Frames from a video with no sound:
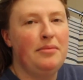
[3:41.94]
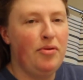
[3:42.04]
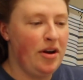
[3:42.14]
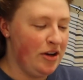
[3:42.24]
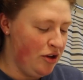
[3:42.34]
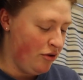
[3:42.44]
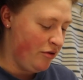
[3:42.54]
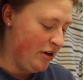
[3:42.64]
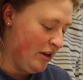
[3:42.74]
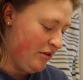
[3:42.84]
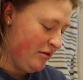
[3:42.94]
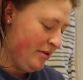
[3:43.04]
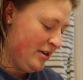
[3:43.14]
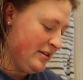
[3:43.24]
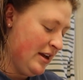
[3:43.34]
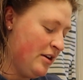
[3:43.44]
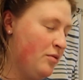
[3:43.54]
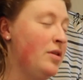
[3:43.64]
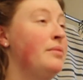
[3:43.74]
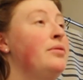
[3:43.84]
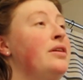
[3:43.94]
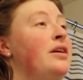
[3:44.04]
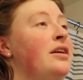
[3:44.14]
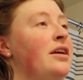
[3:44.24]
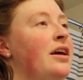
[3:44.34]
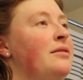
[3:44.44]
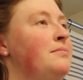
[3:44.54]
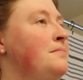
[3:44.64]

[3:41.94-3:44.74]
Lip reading: gonna put on deodorant either because I don't wanna put it on again.